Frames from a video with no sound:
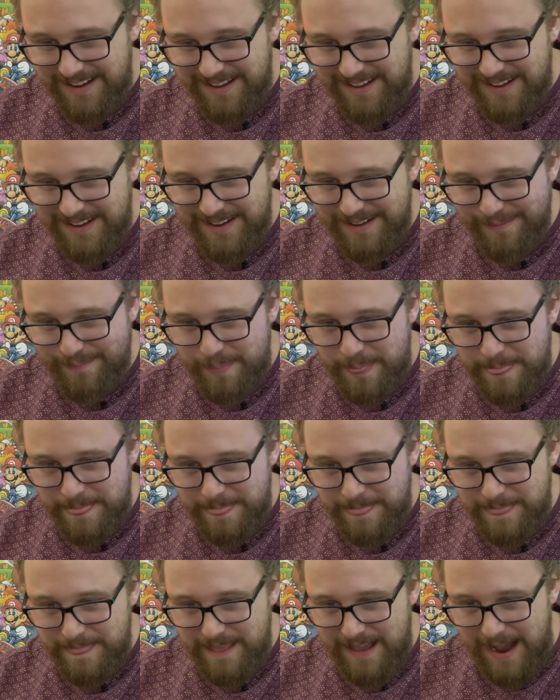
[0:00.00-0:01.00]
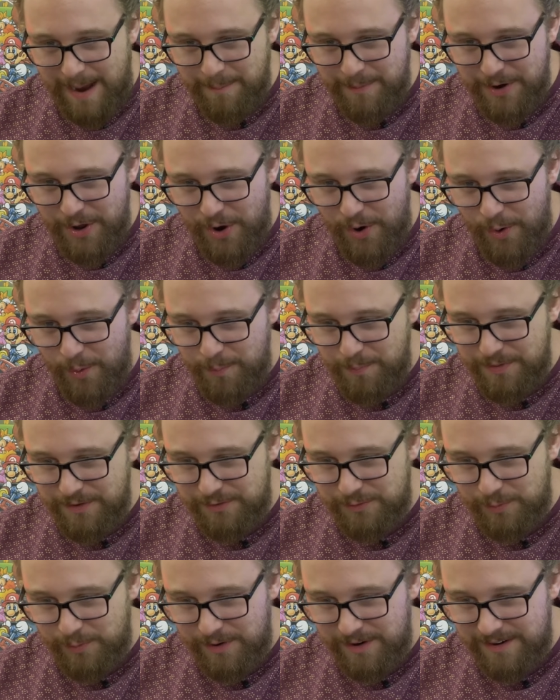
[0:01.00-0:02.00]
Um, I'm gonna hope
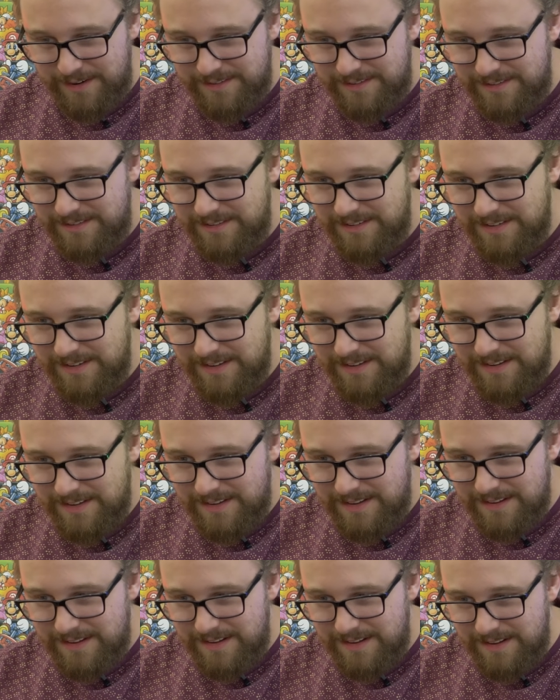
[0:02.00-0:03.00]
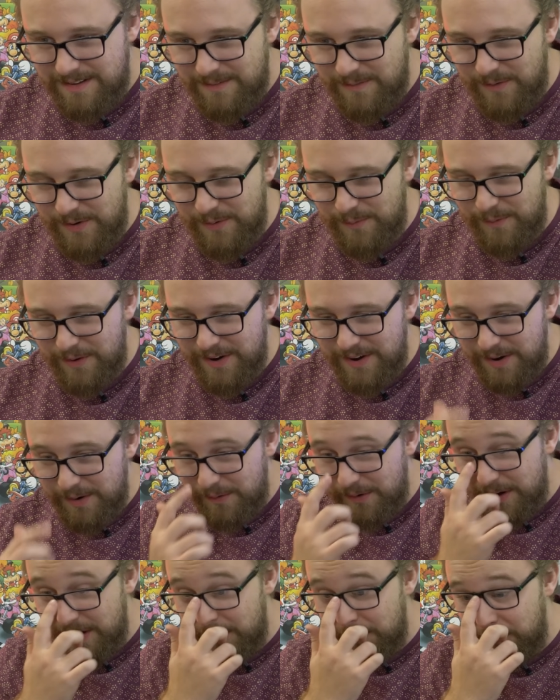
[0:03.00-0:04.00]
this works. We're gonna, we're gonna,
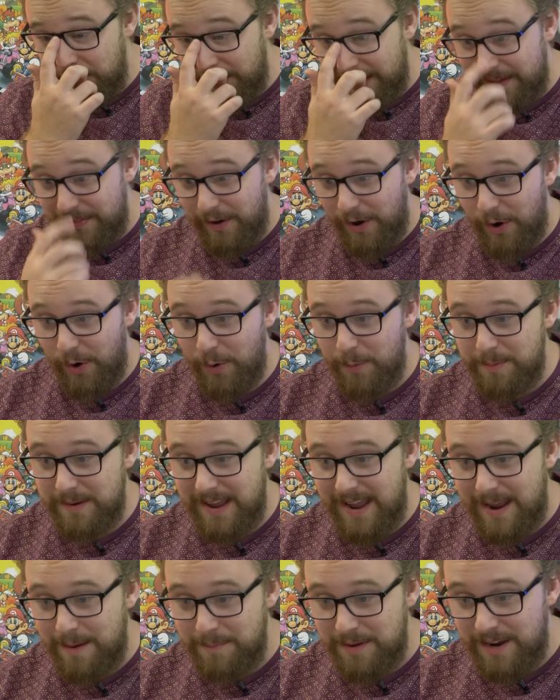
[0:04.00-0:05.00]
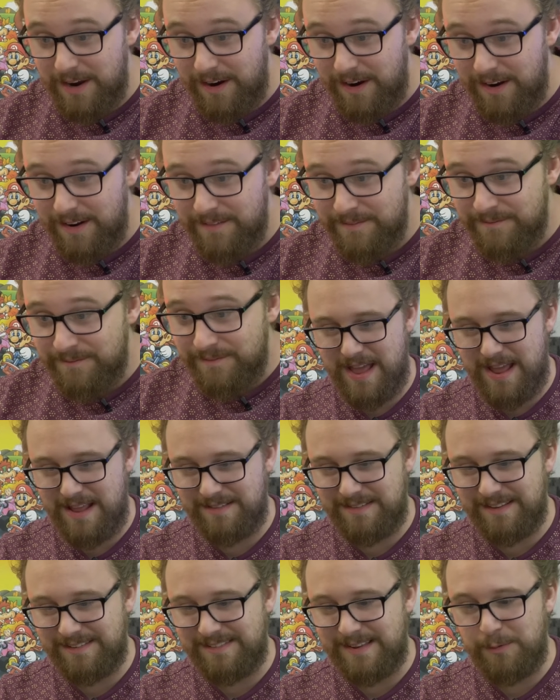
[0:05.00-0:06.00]
we're gonna play the hope game here.
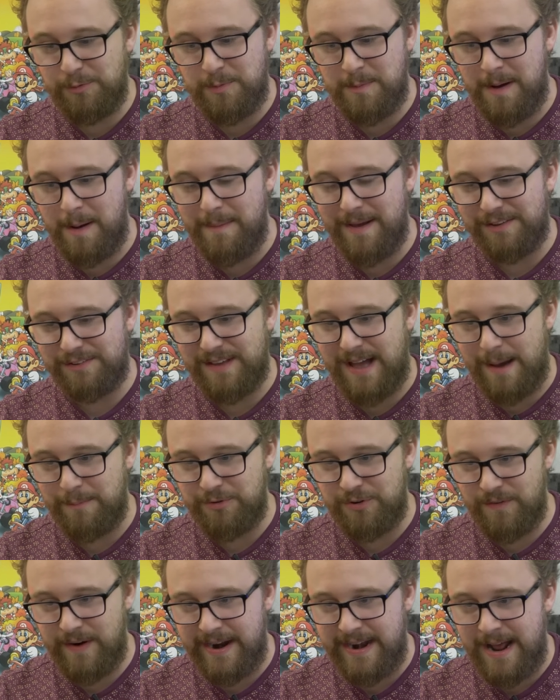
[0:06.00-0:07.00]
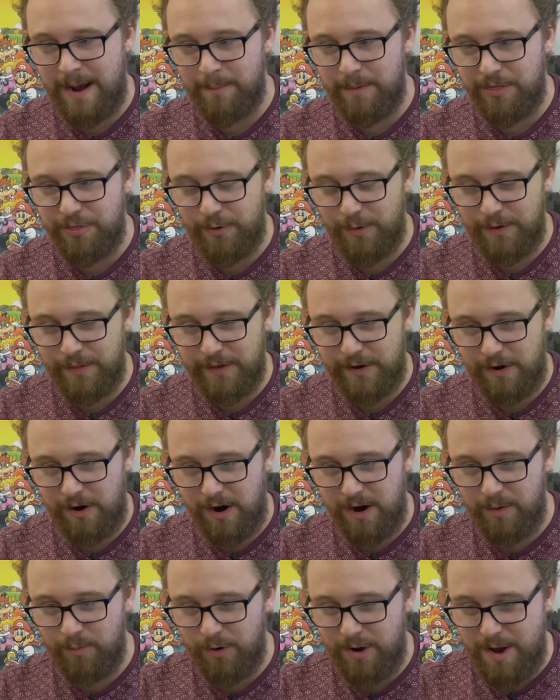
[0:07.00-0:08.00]
It, this seems to be my best option right now. I'm gonna throw it in the
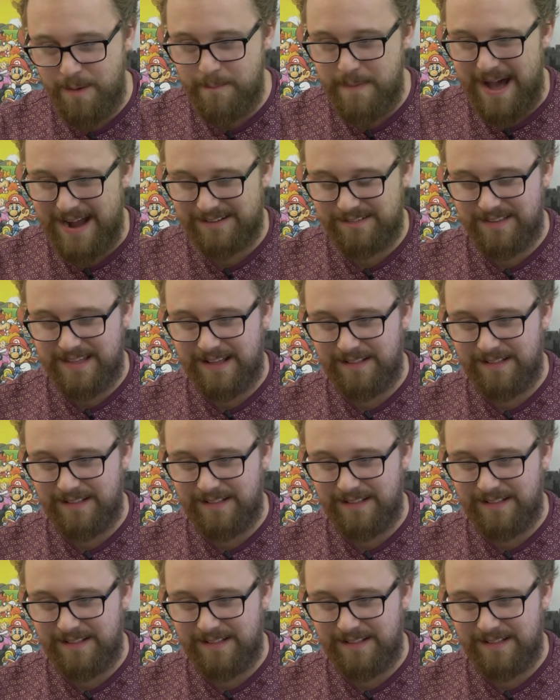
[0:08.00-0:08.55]
cart. We'll come back to